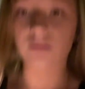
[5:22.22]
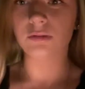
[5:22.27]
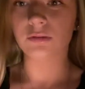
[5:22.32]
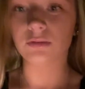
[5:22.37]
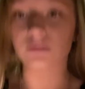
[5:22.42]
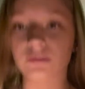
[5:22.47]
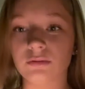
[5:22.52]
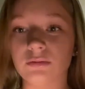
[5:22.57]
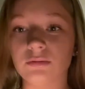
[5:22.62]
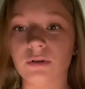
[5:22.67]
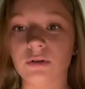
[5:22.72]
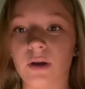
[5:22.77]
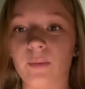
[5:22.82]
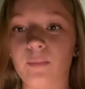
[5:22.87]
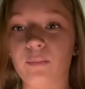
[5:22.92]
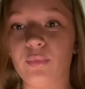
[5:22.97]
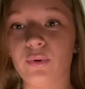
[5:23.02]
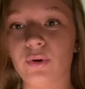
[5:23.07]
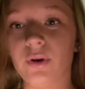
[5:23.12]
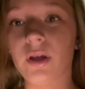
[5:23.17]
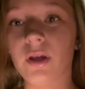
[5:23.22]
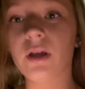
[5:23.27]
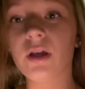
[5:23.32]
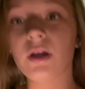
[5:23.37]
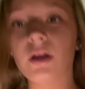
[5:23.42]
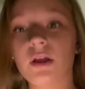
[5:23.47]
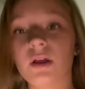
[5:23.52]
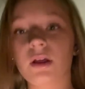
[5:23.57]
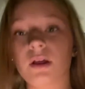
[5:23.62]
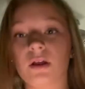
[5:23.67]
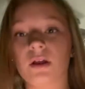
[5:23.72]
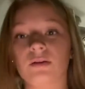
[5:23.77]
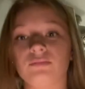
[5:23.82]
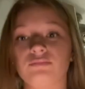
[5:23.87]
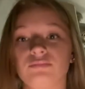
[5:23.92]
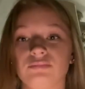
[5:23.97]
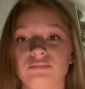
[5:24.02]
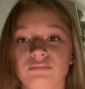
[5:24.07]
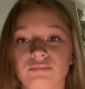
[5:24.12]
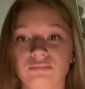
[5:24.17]
so I'm putting
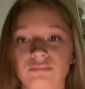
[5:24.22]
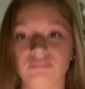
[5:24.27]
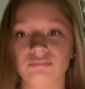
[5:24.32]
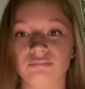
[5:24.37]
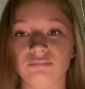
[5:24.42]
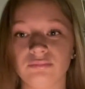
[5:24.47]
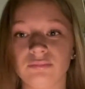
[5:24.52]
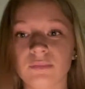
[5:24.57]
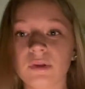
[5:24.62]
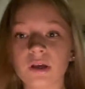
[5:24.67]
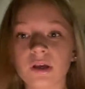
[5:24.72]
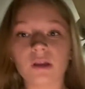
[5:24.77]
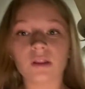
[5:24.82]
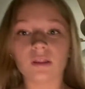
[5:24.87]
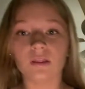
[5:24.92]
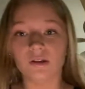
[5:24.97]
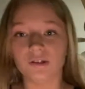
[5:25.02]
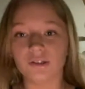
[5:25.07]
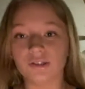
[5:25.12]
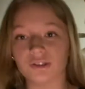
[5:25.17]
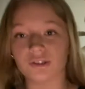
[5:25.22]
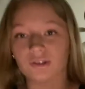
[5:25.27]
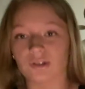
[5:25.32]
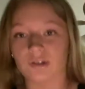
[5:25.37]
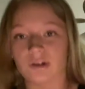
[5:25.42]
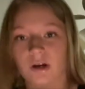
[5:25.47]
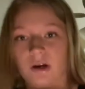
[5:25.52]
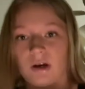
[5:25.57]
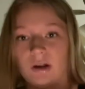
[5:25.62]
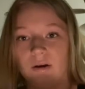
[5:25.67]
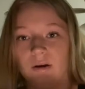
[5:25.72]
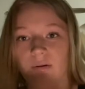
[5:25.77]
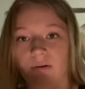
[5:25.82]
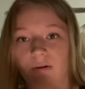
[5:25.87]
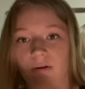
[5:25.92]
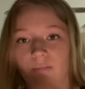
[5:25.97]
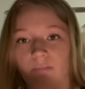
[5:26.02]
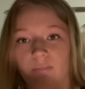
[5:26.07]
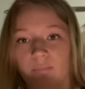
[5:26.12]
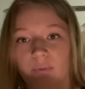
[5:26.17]
this shirt on,
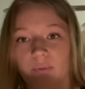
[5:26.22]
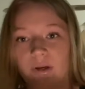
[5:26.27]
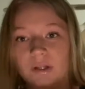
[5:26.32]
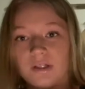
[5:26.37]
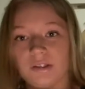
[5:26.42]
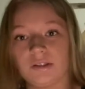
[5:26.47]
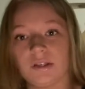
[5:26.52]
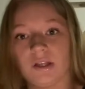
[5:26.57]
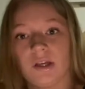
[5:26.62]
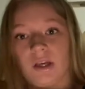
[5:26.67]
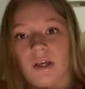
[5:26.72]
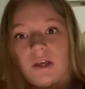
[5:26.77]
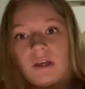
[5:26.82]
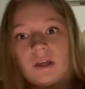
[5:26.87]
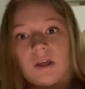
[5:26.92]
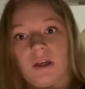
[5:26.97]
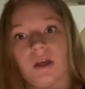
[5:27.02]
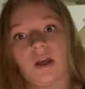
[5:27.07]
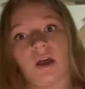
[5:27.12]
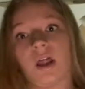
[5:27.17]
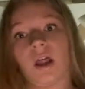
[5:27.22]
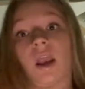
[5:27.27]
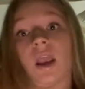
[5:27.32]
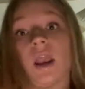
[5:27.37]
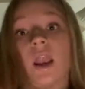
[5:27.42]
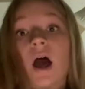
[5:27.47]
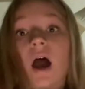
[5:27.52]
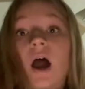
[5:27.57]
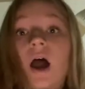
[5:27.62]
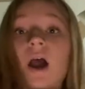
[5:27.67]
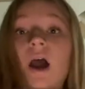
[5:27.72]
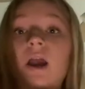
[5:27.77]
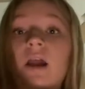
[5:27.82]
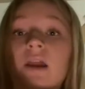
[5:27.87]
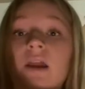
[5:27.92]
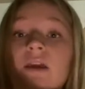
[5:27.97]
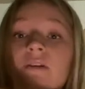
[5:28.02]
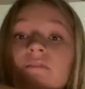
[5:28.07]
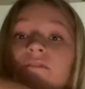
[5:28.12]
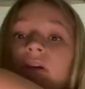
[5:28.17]
but it's like not
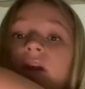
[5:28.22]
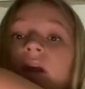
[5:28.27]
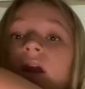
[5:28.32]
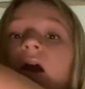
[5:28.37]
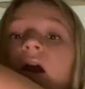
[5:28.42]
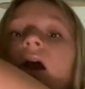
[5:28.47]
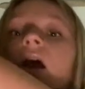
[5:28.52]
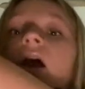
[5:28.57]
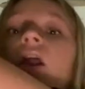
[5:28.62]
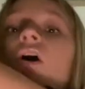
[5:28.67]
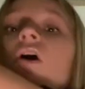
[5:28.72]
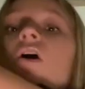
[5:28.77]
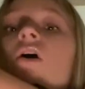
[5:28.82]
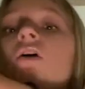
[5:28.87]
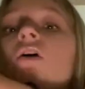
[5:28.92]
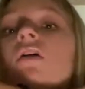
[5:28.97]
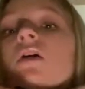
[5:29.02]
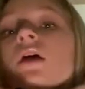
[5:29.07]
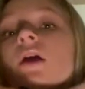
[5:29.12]
giving at all.